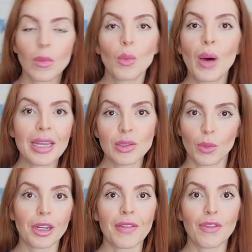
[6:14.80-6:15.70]
what is
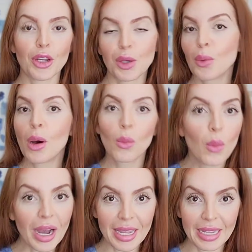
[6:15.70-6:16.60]
working for you,
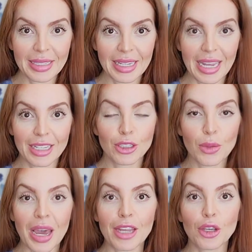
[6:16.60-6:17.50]
what isn't, so
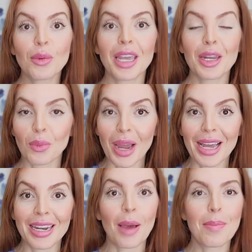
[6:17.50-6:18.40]
that you can
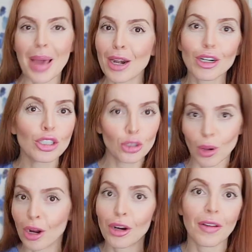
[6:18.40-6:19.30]
run better,
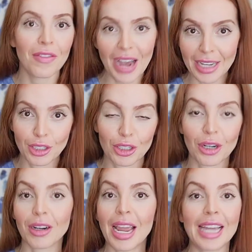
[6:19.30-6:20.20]
stronger,
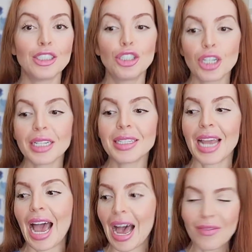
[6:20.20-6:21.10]
faster, and just
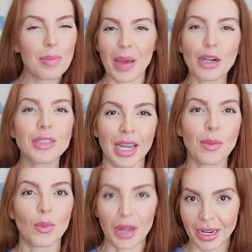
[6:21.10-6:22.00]
have a better
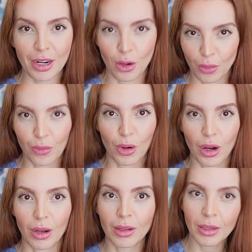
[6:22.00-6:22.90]
time running
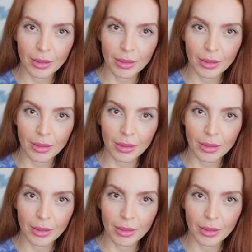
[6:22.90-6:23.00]
overall.